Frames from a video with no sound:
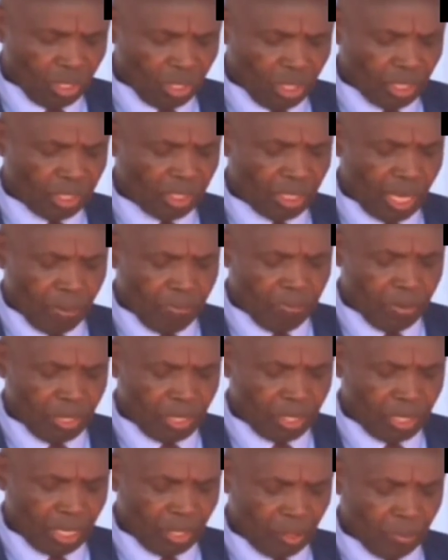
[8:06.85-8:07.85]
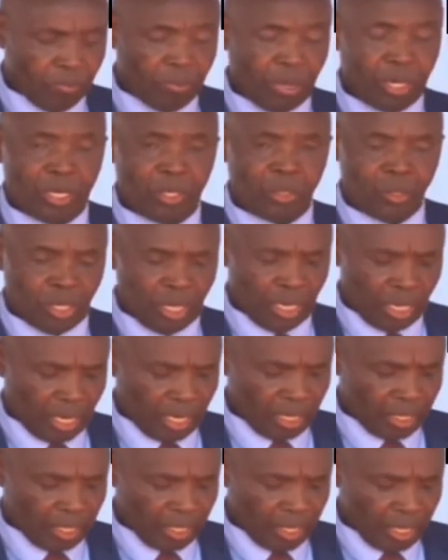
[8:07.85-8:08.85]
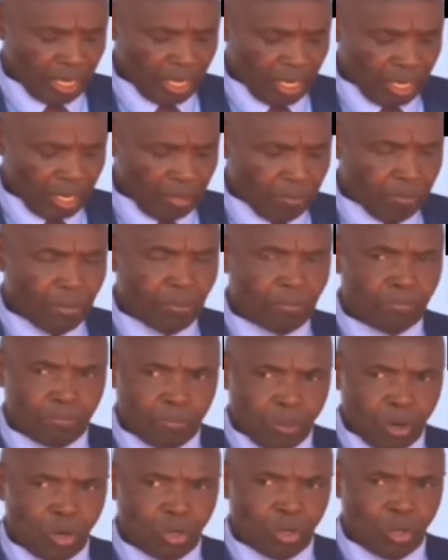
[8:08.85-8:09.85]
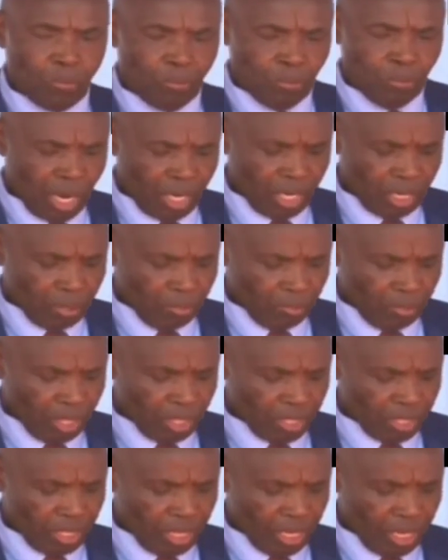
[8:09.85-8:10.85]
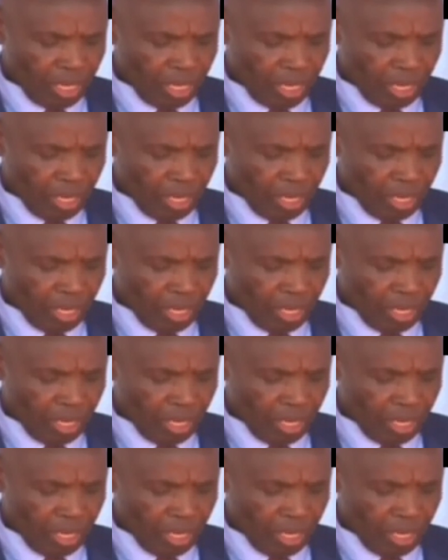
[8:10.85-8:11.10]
will establish and operationalize board of management,